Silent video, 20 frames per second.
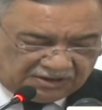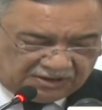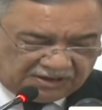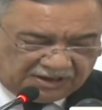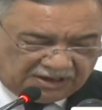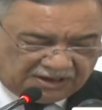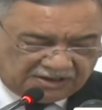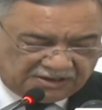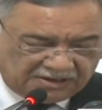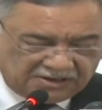
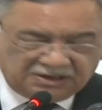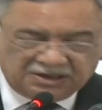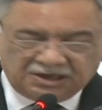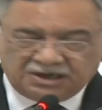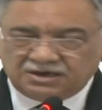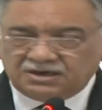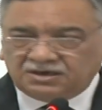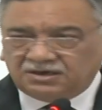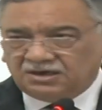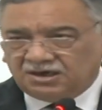and
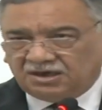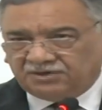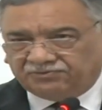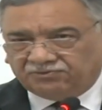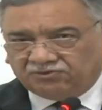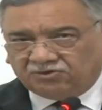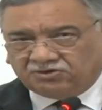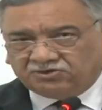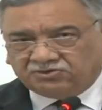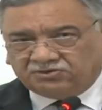then
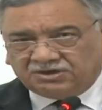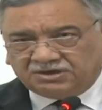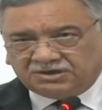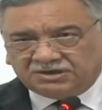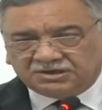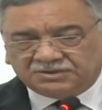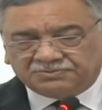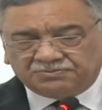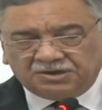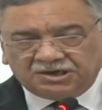unfortunate
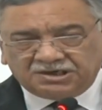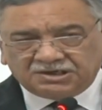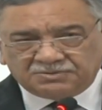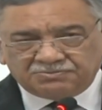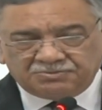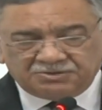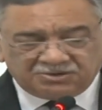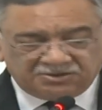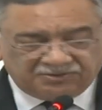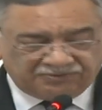
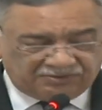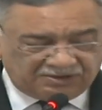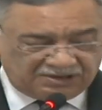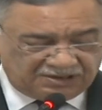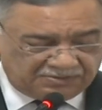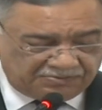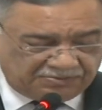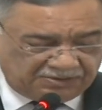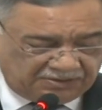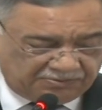displacement of
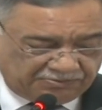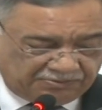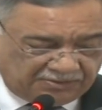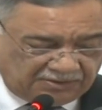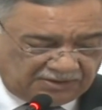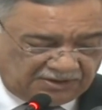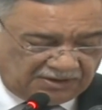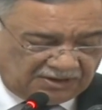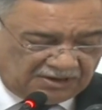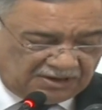these
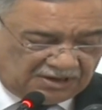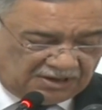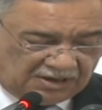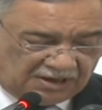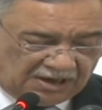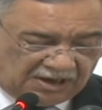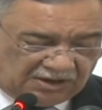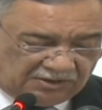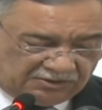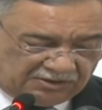people,
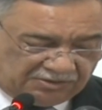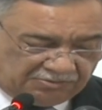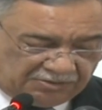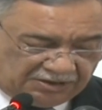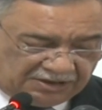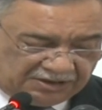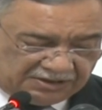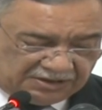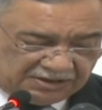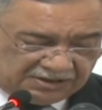how the
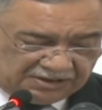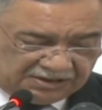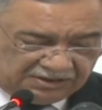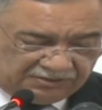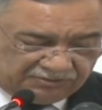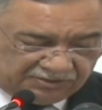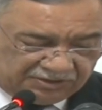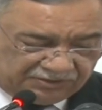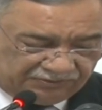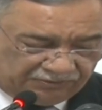militancy
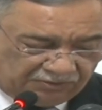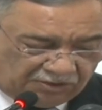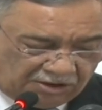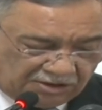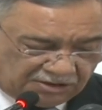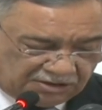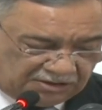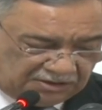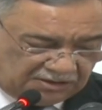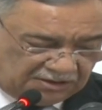was
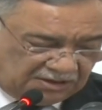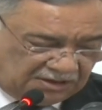fought,